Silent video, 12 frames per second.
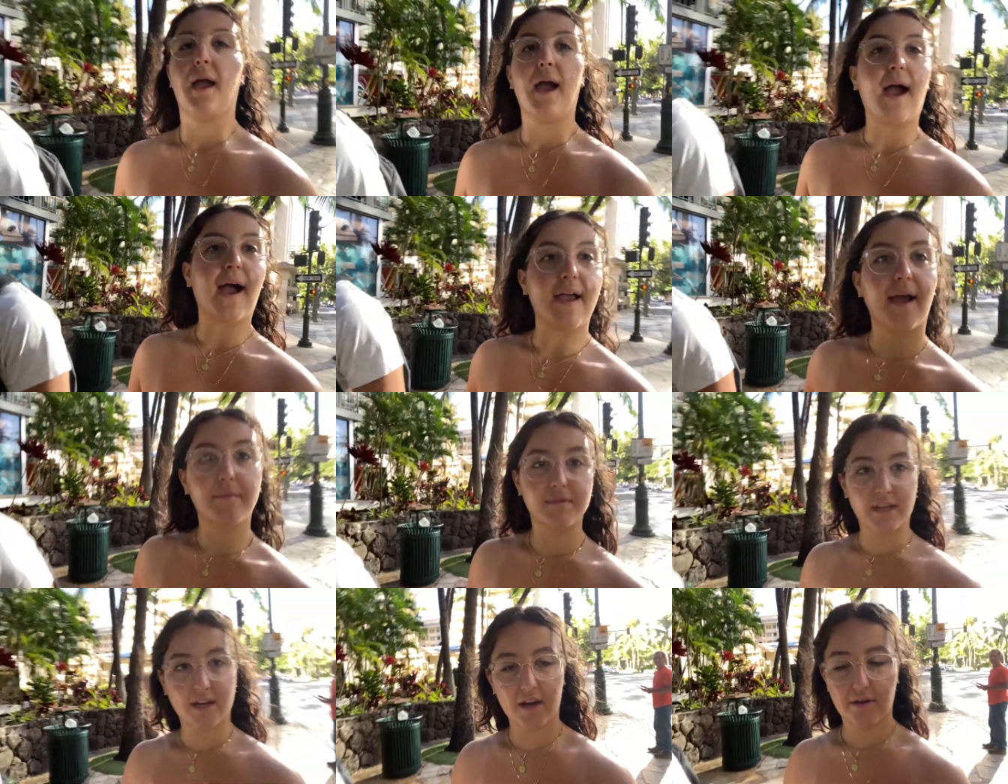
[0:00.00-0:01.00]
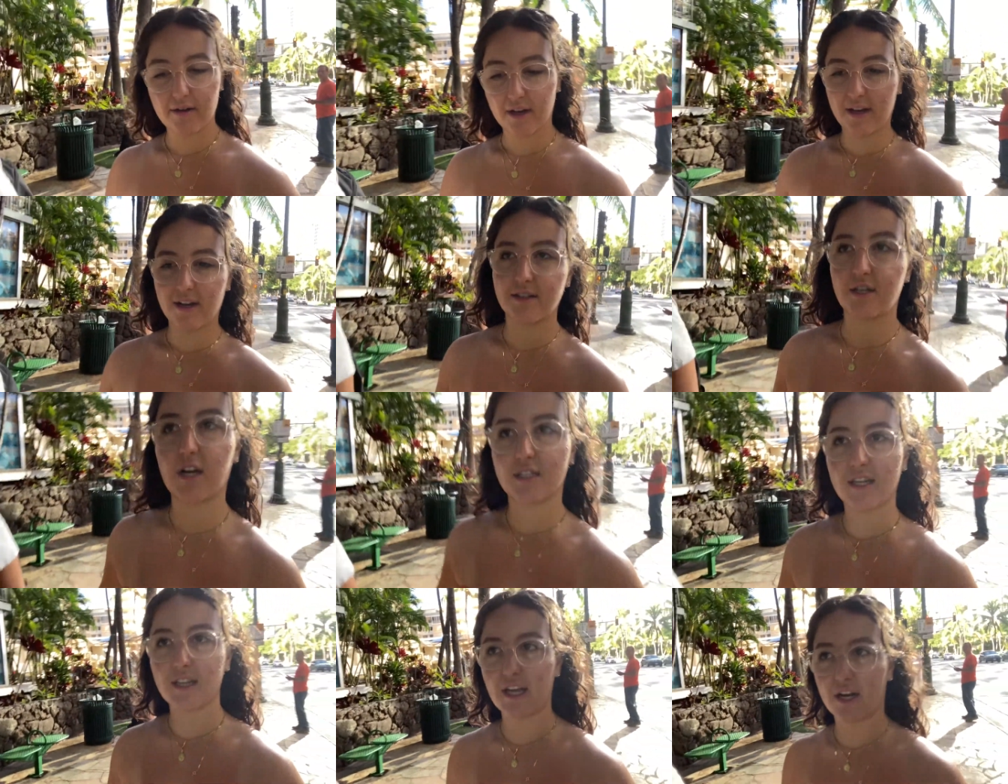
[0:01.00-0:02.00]
I am done now. Talk to
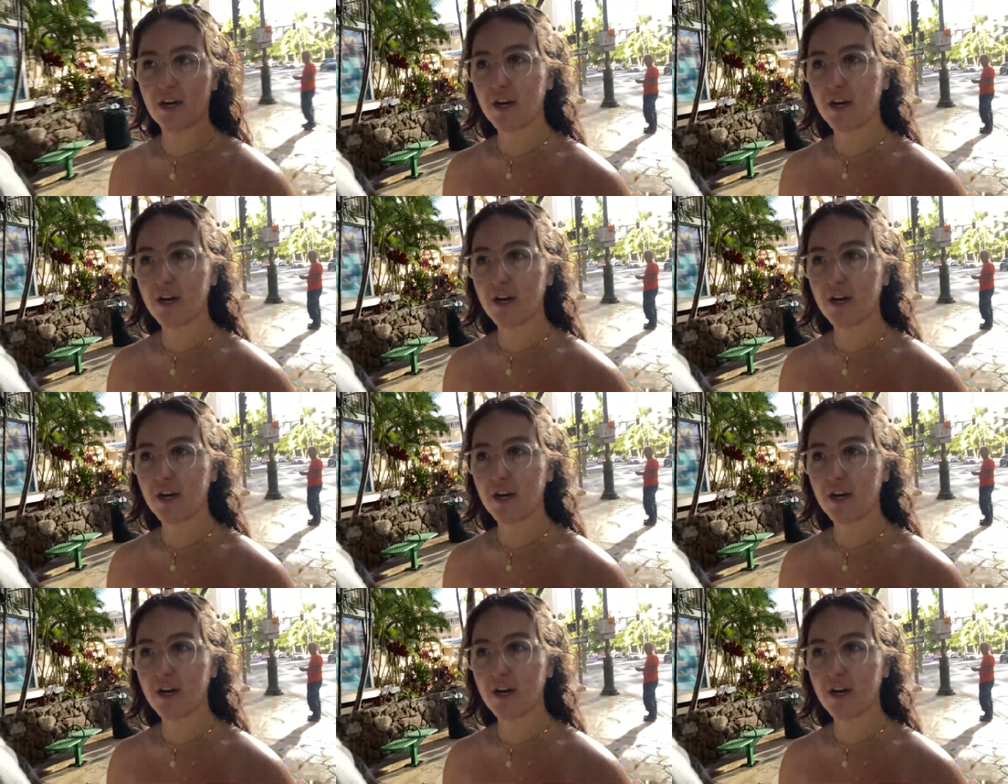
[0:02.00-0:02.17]
you later.